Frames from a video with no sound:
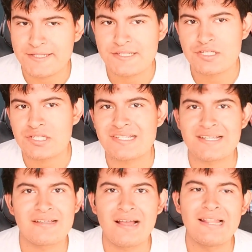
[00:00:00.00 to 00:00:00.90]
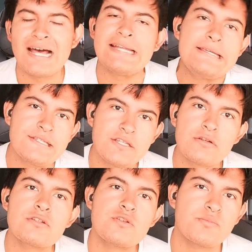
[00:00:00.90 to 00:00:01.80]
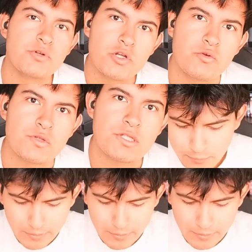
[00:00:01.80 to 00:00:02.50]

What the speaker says: It's just a lot easier to produce.